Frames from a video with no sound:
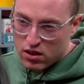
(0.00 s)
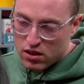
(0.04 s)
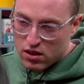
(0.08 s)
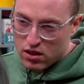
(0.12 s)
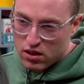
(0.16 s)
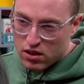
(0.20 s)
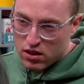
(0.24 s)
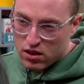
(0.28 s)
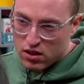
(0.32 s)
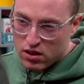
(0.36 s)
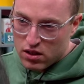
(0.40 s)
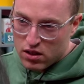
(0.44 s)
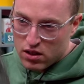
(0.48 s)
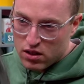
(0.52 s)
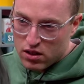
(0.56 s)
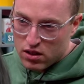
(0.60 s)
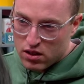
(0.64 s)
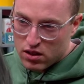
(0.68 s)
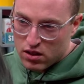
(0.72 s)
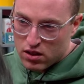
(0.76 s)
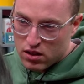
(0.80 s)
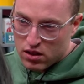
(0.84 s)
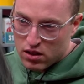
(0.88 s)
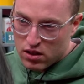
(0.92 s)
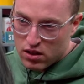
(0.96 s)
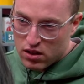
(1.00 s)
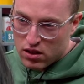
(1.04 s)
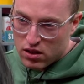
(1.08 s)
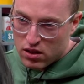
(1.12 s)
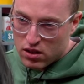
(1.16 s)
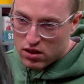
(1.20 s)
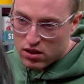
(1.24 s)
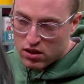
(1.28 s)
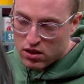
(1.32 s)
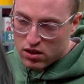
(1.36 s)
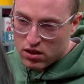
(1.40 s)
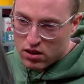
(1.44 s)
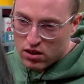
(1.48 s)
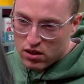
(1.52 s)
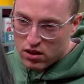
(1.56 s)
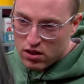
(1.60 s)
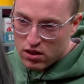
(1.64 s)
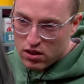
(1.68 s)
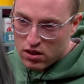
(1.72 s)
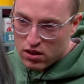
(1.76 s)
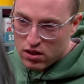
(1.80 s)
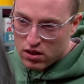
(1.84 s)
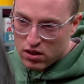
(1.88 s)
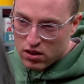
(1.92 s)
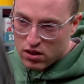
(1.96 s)
Betty would not be safe if it wasn't
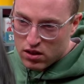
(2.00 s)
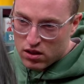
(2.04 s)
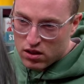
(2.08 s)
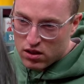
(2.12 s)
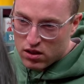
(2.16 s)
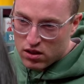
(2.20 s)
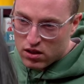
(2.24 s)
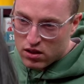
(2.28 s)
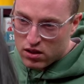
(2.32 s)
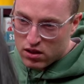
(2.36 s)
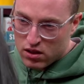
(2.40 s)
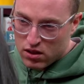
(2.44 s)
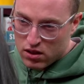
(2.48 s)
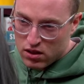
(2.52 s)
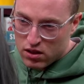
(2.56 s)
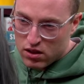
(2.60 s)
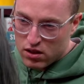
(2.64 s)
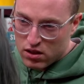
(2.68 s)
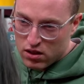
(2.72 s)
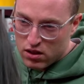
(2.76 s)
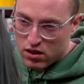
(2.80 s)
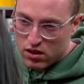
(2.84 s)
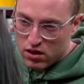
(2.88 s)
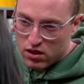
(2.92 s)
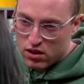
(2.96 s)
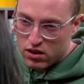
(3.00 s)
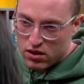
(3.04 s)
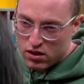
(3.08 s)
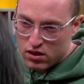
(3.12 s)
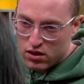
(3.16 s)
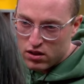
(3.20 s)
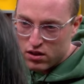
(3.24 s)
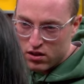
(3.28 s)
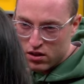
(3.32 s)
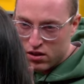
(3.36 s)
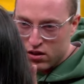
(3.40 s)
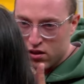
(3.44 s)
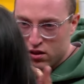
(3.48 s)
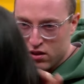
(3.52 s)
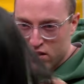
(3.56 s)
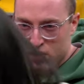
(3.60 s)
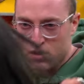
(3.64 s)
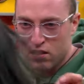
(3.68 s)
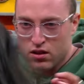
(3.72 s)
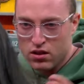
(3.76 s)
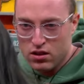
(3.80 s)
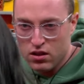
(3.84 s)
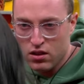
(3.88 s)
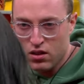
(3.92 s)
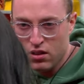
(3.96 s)
for you. You were
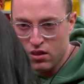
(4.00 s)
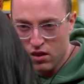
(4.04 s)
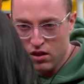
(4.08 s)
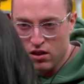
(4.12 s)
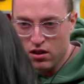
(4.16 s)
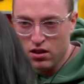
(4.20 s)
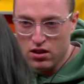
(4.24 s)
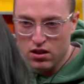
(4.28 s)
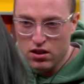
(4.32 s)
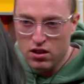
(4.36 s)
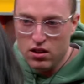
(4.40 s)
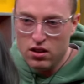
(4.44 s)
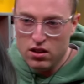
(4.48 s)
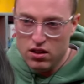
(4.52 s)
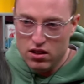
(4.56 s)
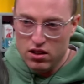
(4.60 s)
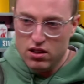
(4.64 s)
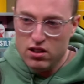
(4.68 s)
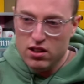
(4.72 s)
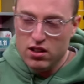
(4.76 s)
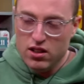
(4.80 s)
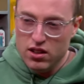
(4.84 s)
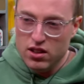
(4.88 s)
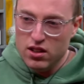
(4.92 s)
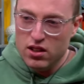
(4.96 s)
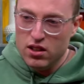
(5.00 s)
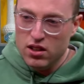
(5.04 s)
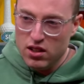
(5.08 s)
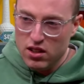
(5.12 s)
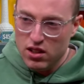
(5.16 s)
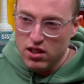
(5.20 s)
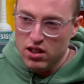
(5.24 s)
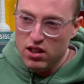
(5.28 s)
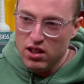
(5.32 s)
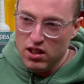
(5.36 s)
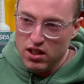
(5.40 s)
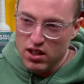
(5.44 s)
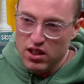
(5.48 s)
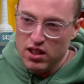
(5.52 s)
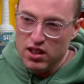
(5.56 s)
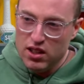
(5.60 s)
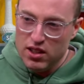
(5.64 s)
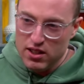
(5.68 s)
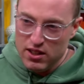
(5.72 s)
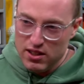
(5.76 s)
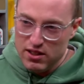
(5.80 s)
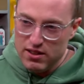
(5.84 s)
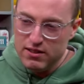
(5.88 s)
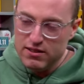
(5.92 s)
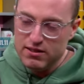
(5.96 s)
the must run everything. You need to pitch that really,
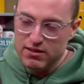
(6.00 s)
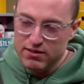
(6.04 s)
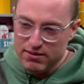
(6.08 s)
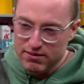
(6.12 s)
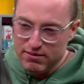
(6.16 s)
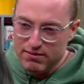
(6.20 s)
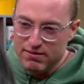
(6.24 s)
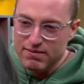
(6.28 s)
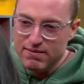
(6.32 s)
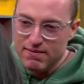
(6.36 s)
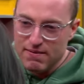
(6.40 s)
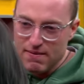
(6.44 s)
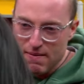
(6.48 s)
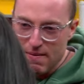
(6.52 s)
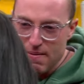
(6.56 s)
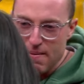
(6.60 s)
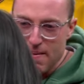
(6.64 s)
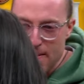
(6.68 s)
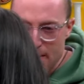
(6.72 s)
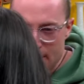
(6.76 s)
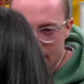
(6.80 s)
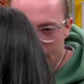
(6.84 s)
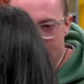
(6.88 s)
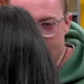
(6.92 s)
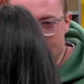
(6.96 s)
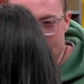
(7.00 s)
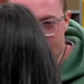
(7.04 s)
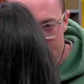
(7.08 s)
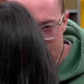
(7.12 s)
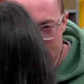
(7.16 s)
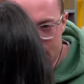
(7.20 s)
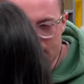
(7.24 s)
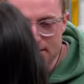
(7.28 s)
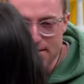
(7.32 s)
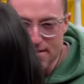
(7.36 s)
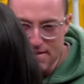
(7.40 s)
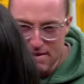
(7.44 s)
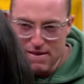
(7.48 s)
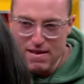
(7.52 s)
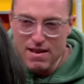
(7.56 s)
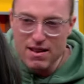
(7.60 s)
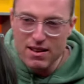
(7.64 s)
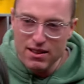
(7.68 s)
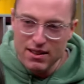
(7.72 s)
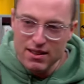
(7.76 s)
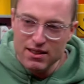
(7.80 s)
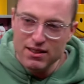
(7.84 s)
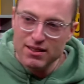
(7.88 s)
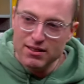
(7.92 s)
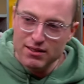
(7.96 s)
really, really fucking hard. Do you understand that?
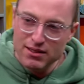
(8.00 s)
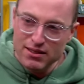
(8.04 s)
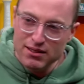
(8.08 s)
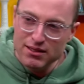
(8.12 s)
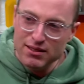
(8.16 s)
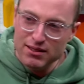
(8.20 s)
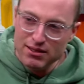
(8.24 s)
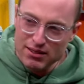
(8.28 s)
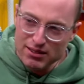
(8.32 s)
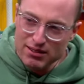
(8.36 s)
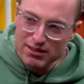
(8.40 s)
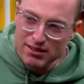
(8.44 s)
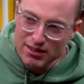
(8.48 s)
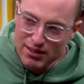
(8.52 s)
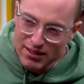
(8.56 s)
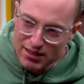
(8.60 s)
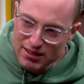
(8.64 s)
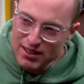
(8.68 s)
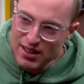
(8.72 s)
And you have to keep fighting.